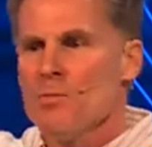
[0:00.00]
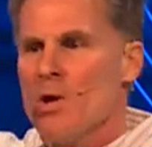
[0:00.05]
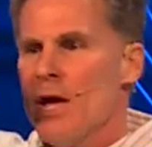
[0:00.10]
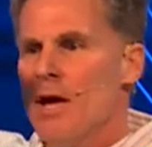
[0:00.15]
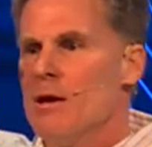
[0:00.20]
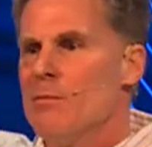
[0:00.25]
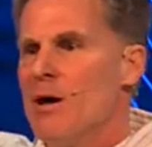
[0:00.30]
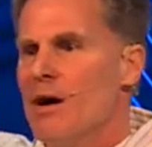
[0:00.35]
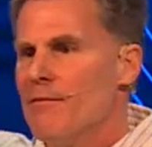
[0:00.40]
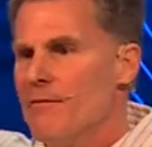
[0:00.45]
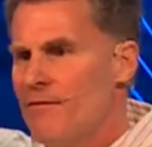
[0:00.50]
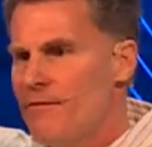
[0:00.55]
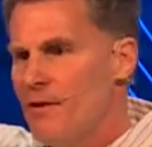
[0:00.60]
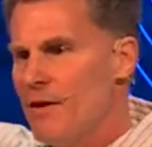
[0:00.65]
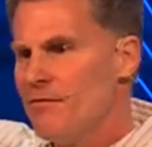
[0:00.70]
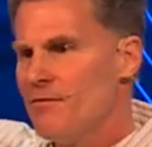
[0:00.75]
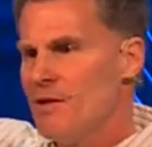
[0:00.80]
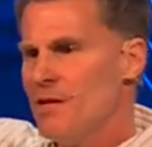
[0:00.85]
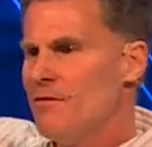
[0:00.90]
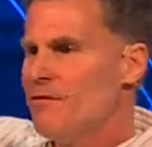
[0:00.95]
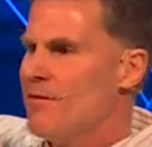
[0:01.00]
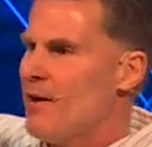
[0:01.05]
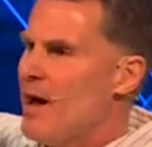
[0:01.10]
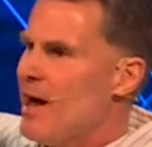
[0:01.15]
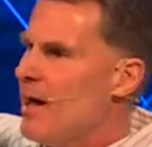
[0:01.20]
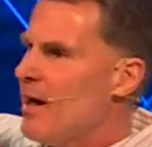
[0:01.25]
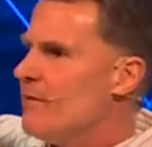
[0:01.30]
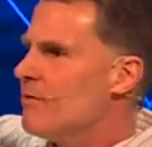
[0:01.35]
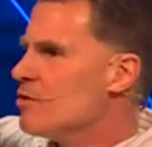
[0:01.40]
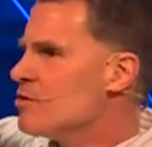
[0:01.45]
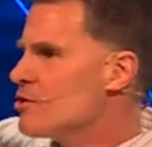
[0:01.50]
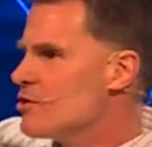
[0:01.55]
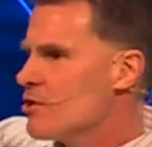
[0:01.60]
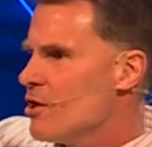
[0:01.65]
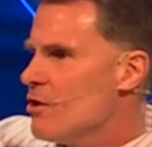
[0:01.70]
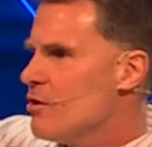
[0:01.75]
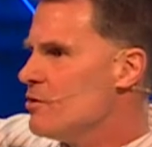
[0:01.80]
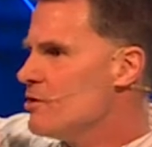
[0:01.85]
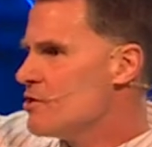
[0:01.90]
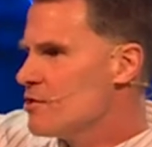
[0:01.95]
And about 55 or
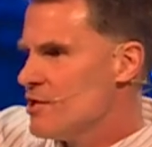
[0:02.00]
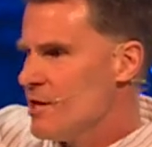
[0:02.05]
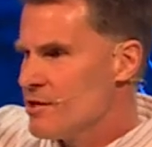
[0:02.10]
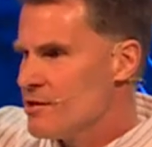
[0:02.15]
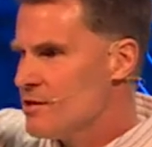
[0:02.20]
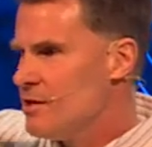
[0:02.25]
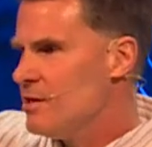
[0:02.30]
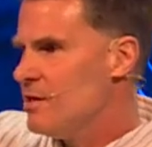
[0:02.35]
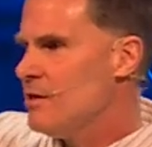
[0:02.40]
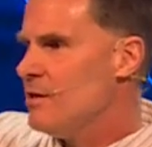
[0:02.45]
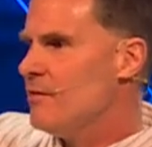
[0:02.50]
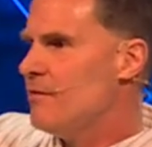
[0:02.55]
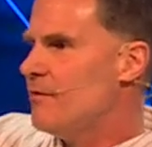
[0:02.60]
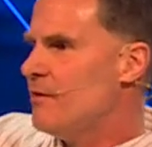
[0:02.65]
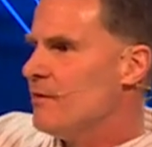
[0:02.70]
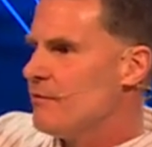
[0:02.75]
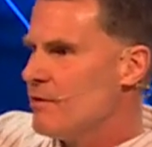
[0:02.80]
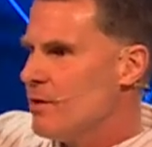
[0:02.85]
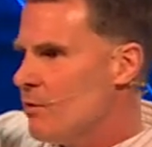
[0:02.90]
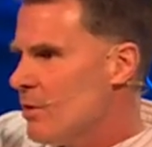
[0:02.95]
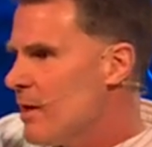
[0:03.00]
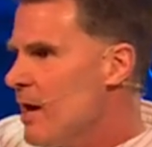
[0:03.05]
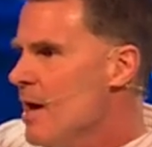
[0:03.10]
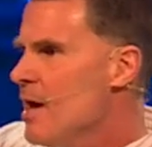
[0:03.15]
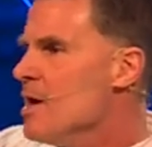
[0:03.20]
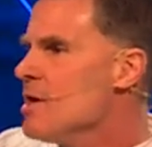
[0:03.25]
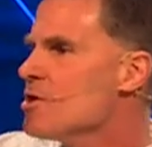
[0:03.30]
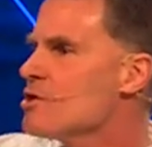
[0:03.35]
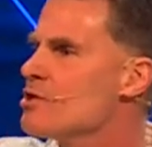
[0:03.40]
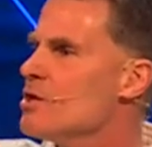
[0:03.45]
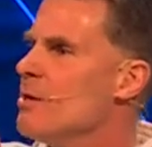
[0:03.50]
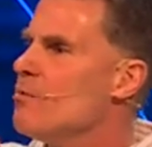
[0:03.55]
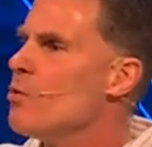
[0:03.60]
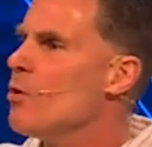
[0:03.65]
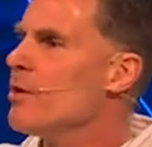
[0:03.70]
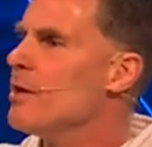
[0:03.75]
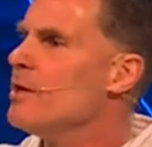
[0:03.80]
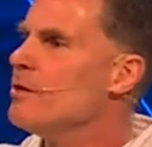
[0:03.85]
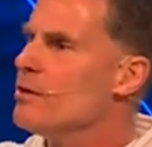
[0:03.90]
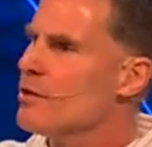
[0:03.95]
so, 60, 50, what,
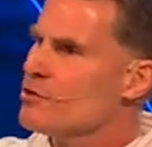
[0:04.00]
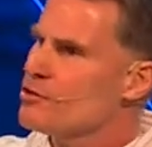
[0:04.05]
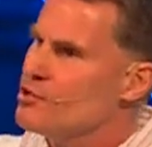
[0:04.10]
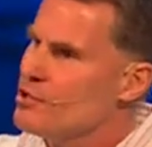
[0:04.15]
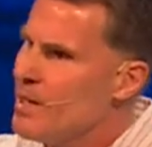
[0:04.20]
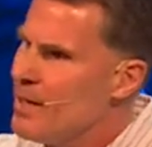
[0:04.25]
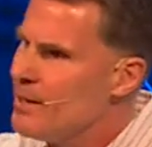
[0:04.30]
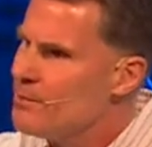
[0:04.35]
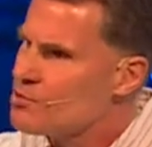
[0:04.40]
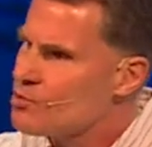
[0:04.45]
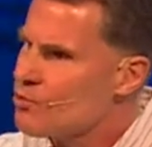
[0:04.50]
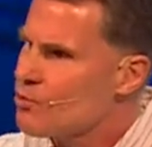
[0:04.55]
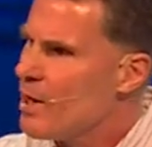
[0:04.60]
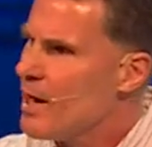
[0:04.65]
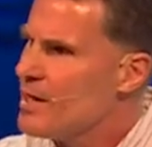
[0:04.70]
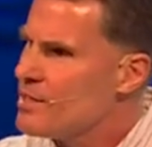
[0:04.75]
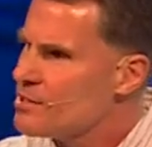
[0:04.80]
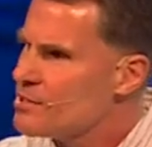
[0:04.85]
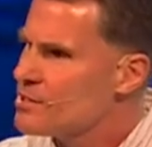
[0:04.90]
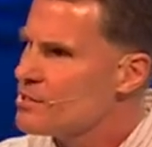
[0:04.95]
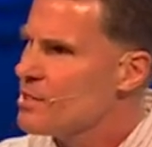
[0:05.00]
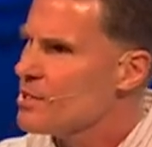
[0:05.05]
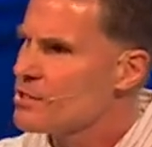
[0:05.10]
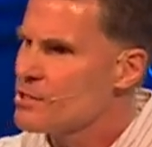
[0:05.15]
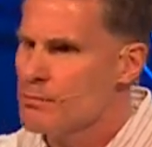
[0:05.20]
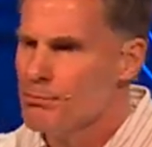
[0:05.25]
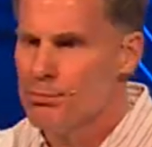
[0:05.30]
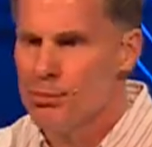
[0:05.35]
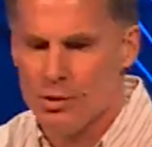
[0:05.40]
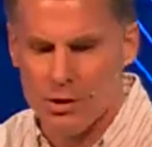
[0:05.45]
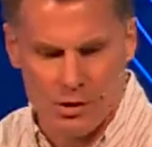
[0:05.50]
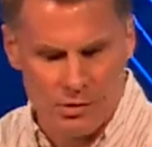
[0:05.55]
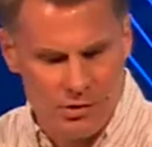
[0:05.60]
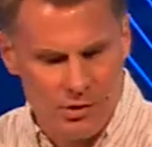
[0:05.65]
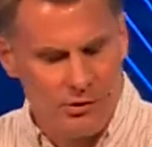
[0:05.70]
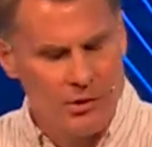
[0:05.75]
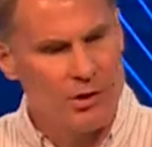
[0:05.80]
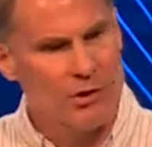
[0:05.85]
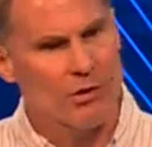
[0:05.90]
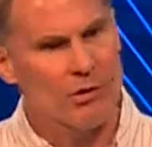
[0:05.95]
somewhere in there, James writes this book
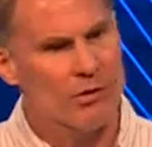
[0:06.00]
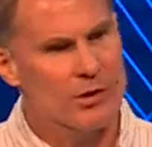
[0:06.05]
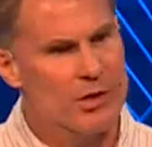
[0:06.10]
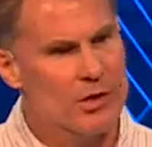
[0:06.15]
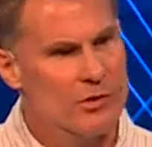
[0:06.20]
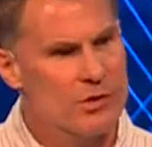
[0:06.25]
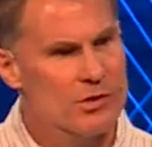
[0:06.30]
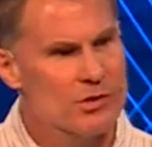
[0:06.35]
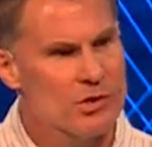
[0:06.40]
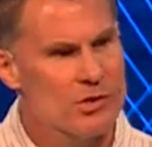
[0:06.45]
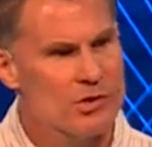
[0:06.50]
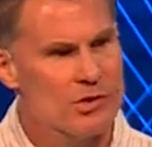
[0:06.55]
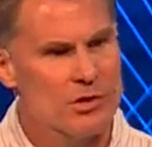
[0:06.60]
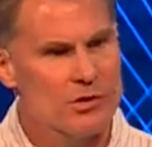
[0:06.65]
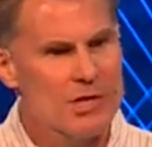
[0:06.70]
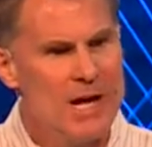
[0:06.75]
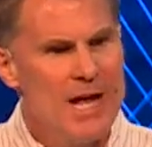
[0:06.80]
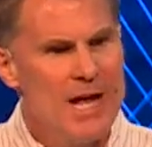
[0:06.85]
to the early Christian church.